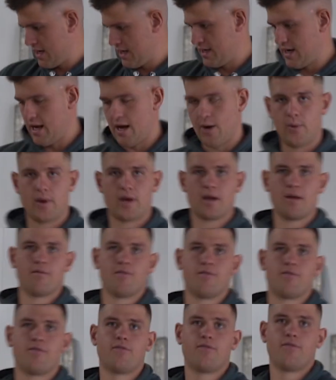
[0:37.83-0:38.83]
now we can
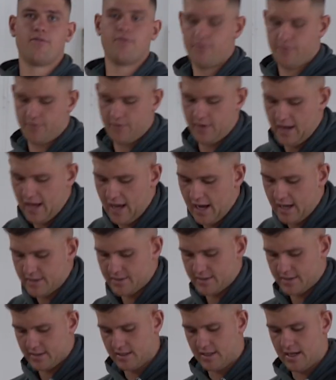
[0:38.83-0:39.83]
fit
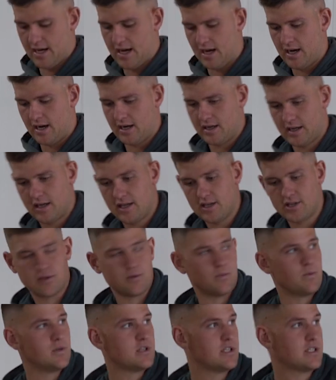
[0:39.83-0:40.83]
out our
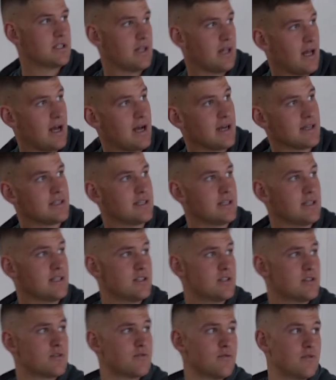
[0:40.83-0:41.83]
kitchen, which is the last
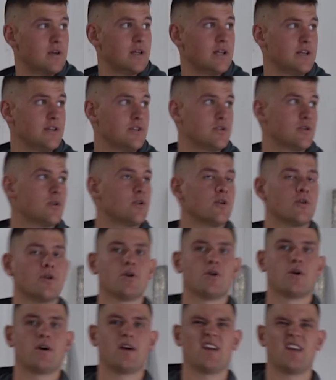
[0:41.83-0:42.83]
thing to really do
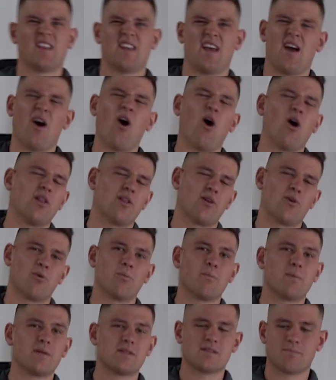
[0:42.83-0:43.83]
in there. Little
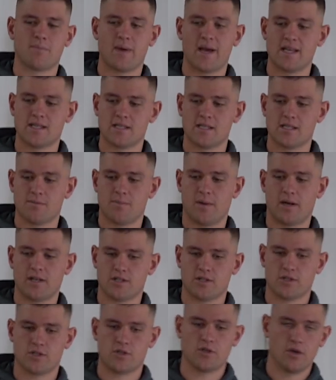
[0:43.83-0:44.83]
bits and pieces, but just to